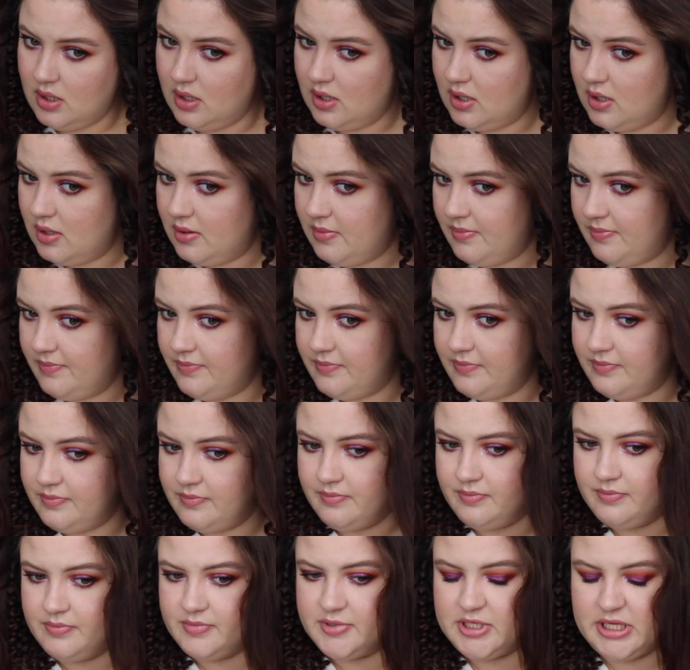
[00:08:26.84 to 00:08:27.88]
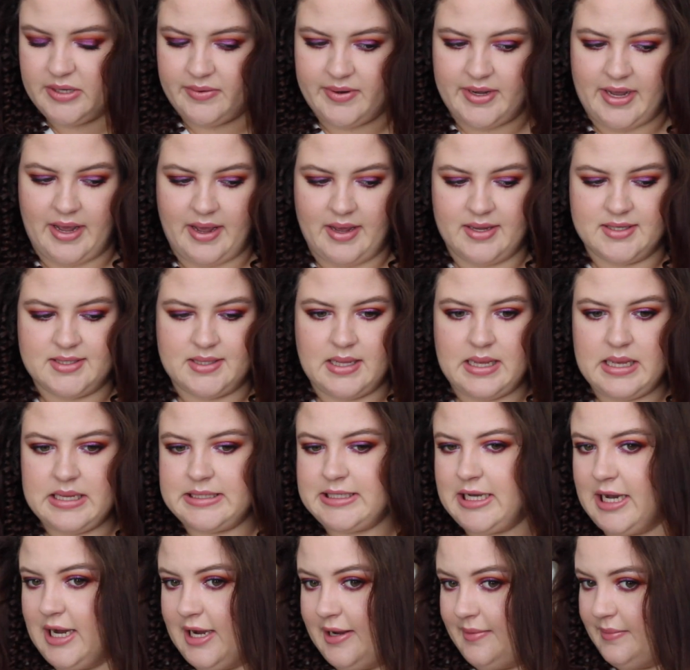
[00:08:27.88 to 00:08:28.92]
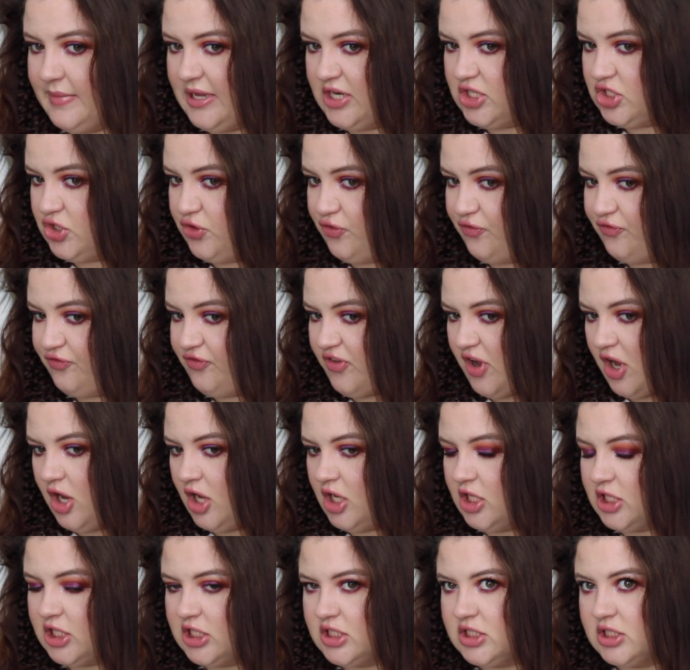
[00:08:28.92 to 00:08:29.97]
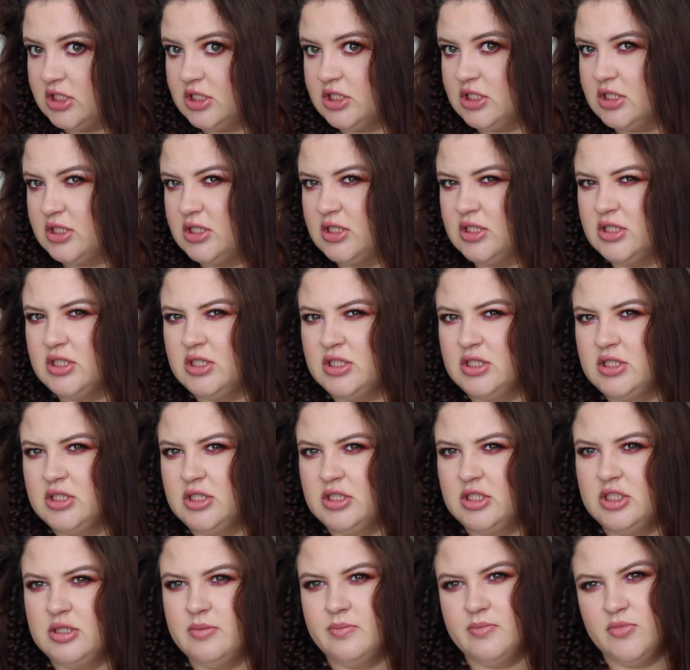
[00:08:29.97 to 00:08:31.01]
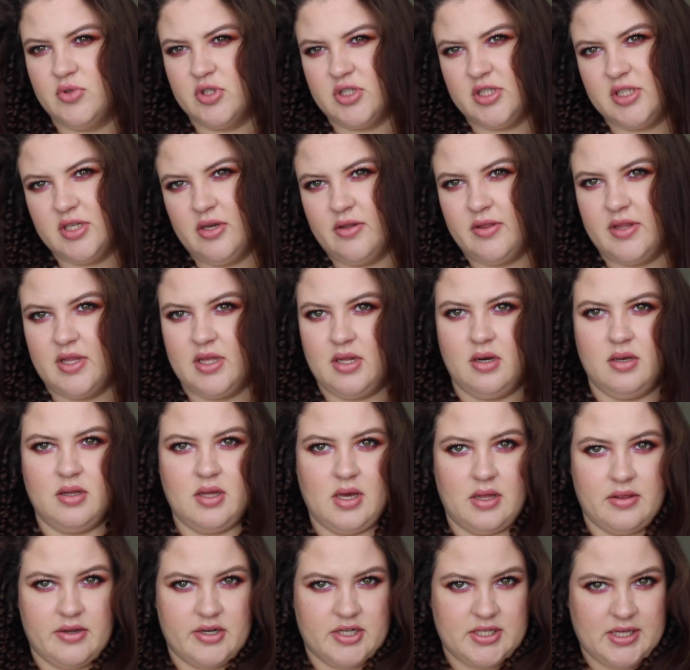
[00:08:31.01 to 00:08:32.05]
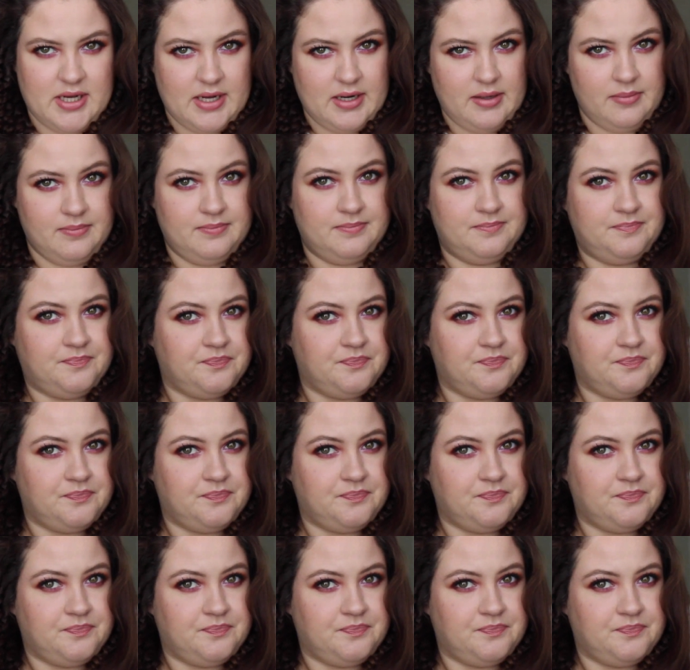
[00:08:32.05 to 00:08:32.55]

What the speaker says: So it has time to fall. More so than the other side.